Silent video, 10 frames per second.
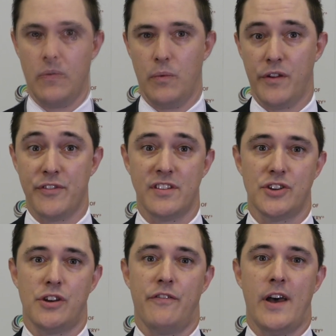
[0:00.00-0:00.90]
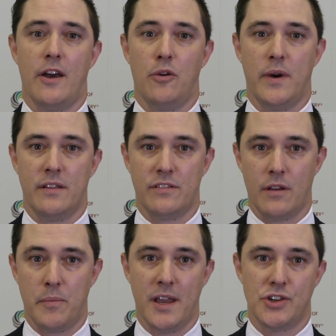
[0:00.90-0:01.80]
When a physician
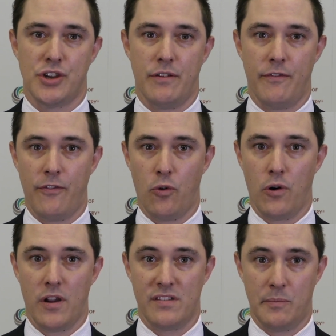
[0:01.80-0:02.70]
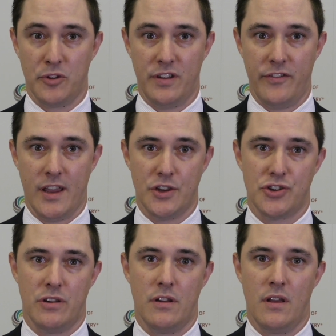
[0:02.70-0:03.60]
evaluates a patient for a septal
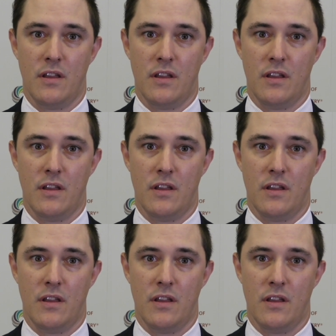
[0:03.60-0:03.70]
deviation,